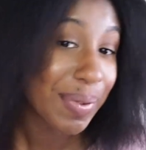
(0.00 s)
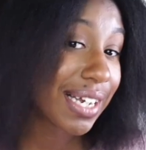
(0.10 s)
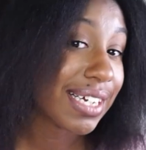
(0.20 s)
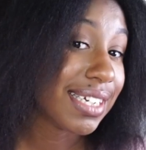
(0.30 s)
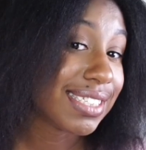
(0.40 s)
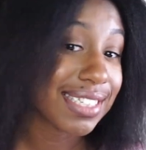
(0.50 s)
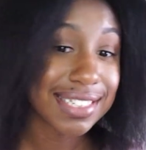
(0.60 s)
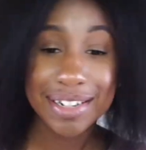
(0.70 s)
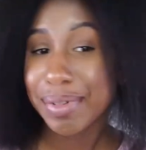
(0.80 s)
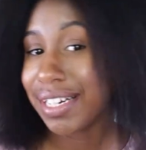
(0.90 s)
because
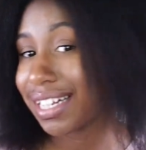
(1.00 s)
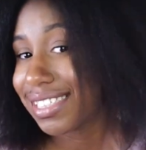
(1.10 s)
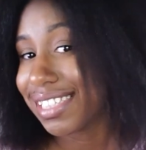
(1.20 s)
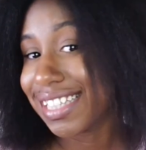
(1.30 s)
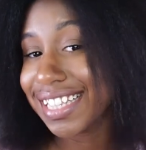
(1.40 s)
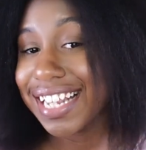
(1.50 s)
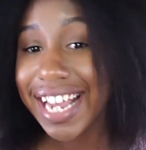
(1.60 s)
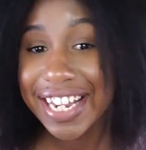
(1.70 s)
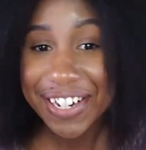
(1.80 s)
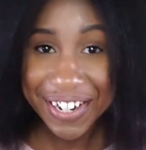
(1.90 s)
it's going to be nice and
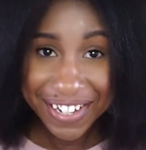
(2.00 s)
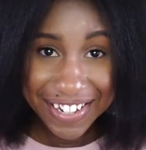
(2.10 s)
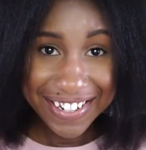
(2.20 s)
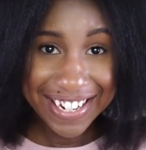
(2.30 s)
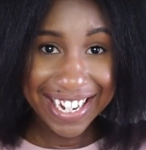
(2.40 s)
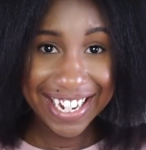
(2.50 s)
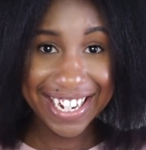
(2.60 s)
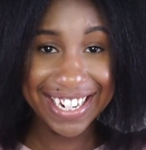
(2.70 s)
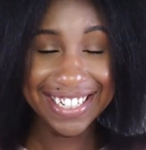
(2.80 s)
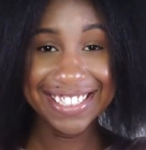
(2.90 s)
layered,
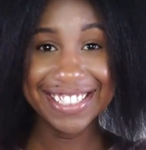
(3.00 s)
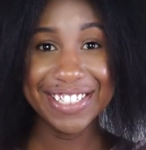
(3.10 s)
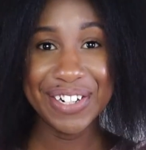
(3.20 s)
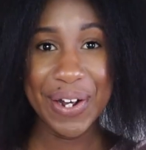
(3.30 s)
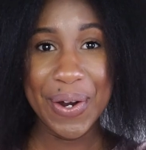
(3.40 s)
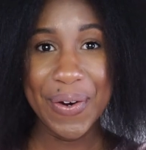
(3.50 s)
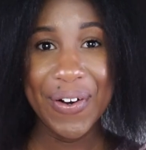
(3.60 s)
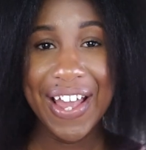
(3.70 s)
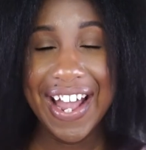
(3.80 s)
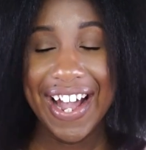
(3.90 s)
and, you know,